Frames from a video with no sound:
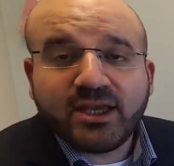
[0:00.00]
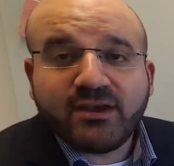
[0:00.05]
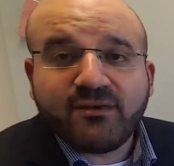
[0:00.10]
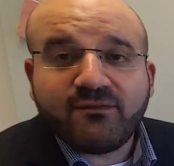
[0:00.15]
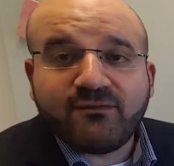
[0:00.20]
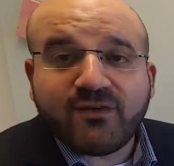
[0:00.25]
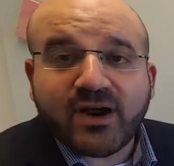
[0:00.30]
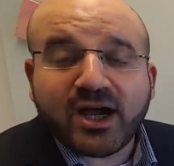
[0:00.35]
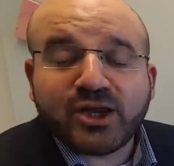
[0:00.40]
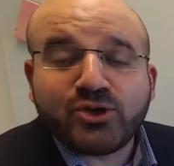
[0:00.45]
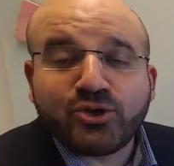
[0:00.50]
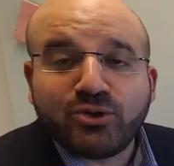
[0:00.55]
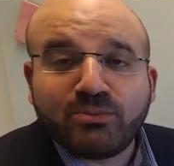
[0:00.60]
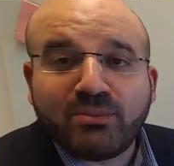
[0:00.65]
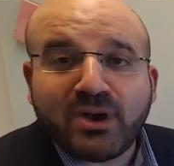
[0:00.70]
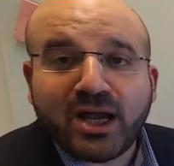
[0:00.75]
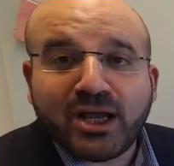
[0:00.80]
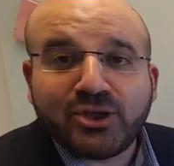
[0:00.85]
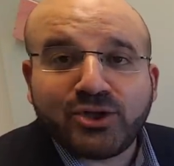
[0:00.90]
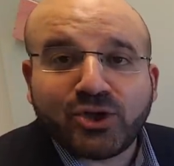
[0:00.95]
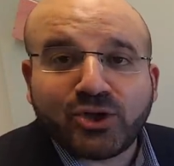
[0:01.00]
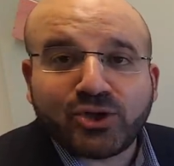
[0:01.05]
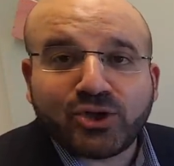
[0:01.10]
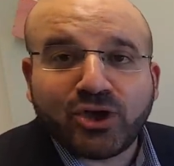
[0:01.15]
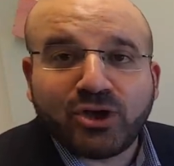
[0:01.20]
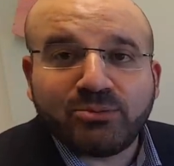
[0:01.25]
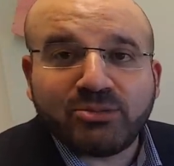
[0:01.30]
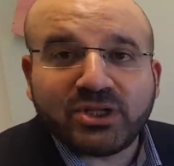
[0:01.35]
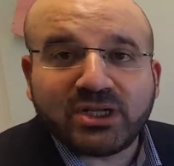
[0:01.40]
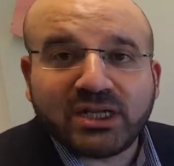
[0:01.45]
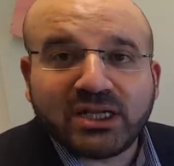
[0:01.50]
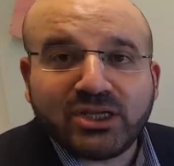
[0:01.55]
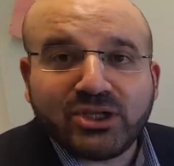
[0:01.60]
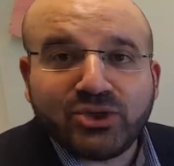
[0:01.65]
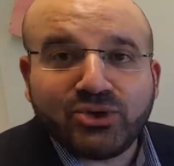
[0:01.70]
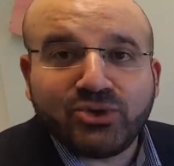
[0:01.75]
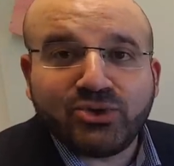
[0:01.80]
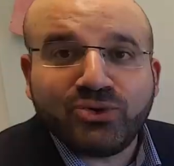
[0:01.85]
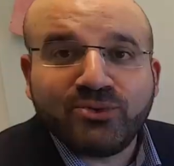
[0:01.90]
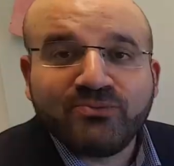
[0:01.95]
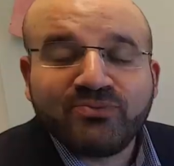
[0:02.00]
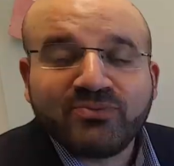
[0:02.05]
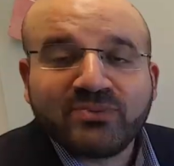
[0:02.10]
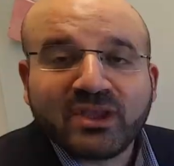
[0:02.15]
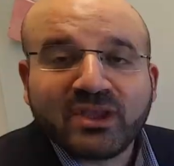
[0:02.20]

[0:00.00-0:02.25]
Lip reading: vitalmind.com.au,